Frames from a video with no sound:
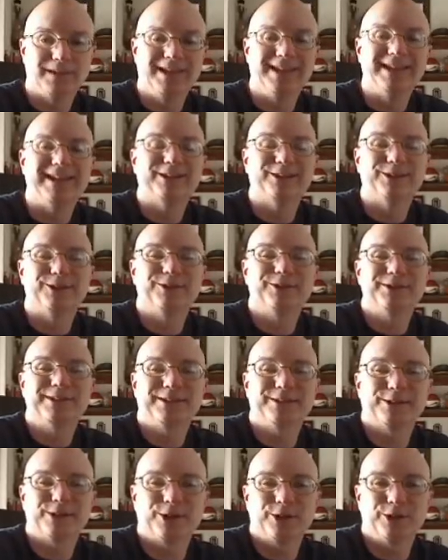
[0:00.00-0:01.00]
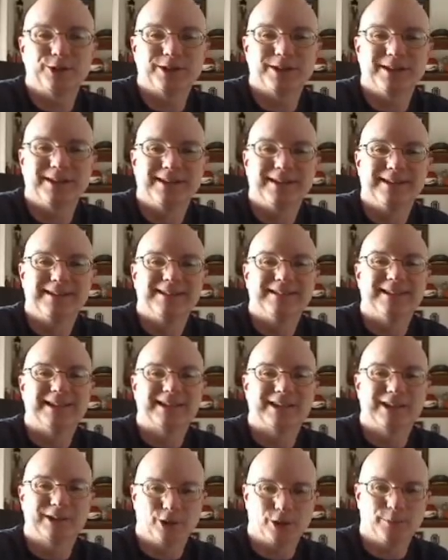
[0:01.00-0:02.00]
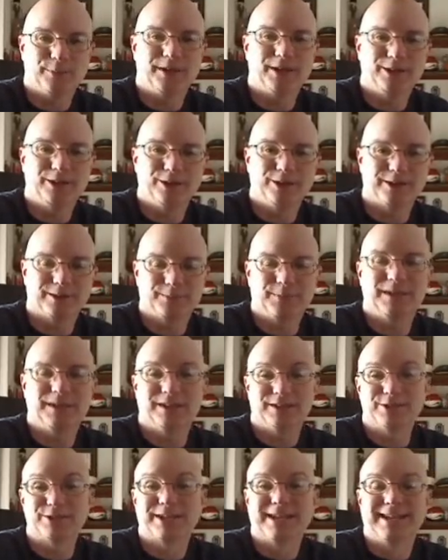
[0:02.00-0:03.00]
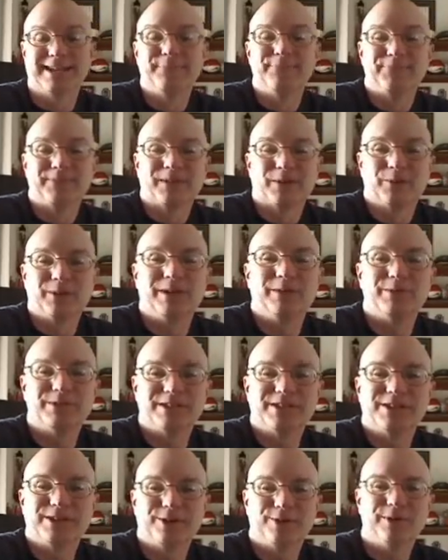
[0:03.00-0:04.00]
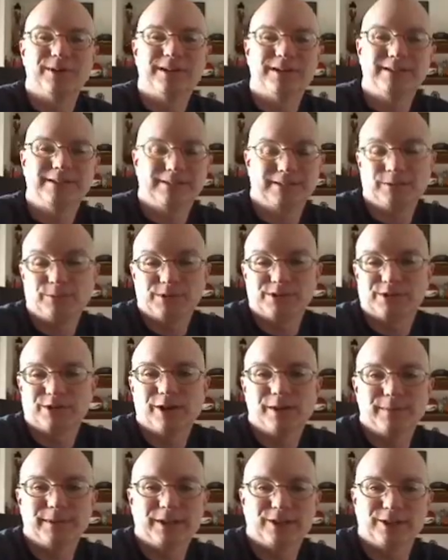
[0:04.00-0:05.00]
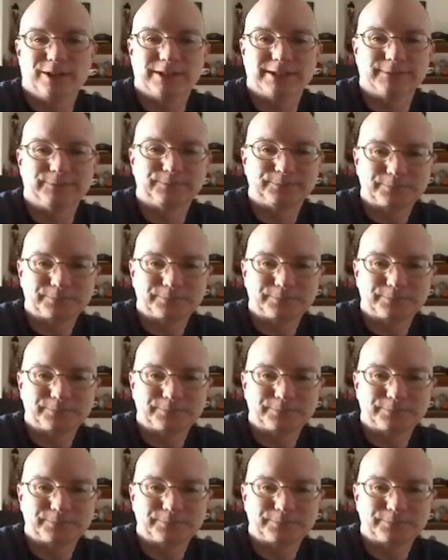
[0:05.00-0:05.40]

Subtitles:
And I learned how to cook like an army cook because when he was in Korea, he was an army cook.